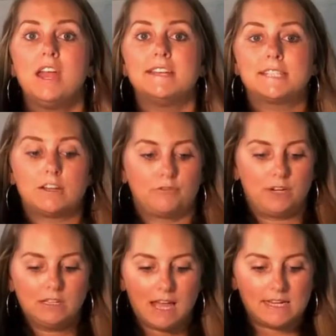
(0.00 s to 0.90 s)
Instead of
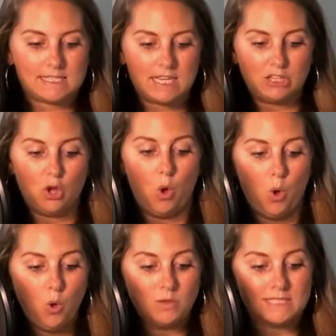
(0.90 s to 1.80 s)
realizing the
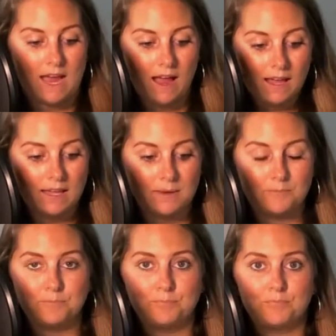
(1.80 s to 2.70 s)
whole
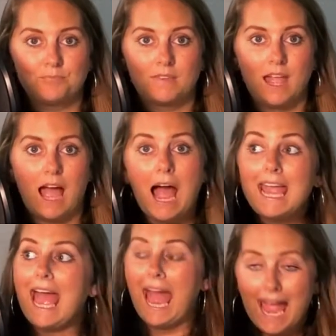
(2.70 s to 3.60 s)
time I
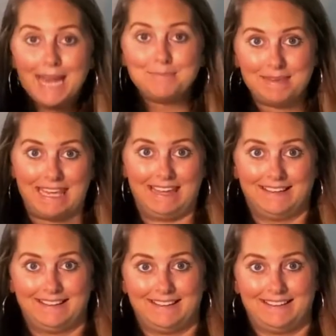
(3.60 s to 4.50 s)
had me.